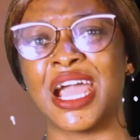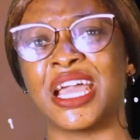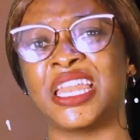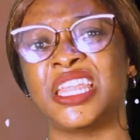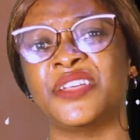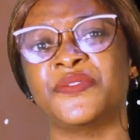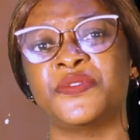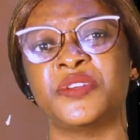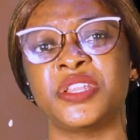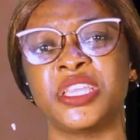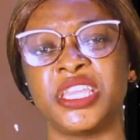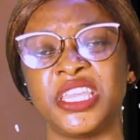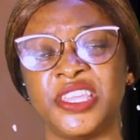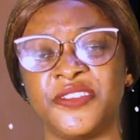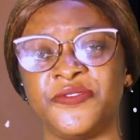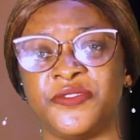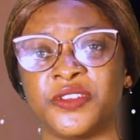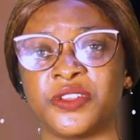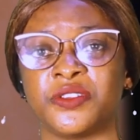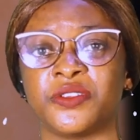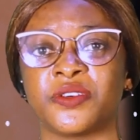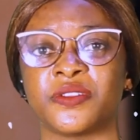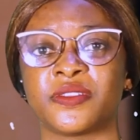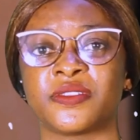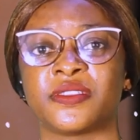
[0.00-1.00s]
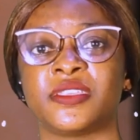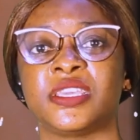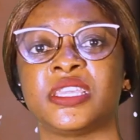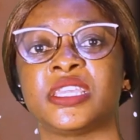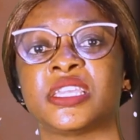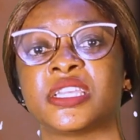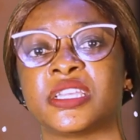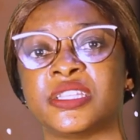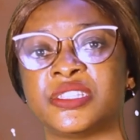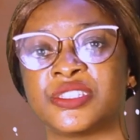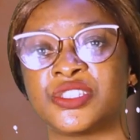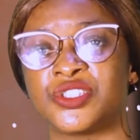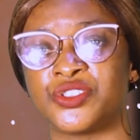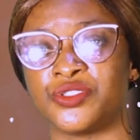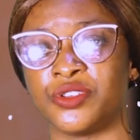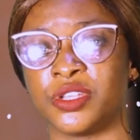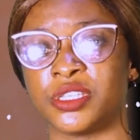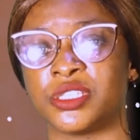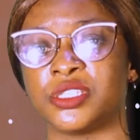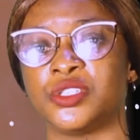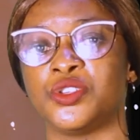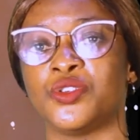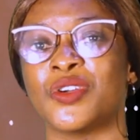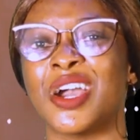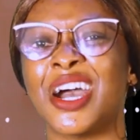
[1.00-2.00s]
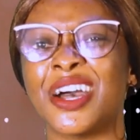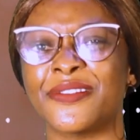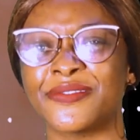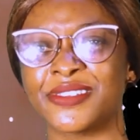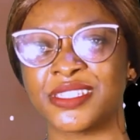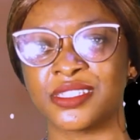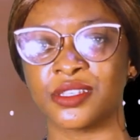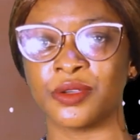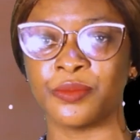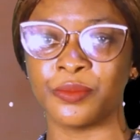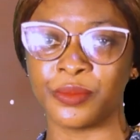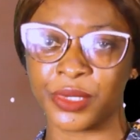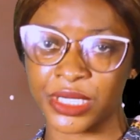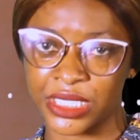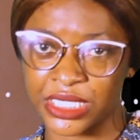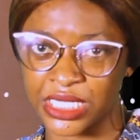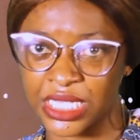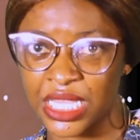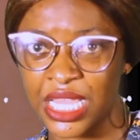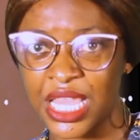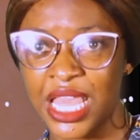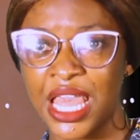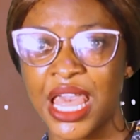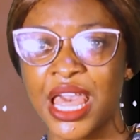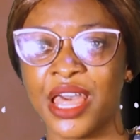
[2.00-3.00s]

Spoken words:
And even if you're not thinking straight, you have somebody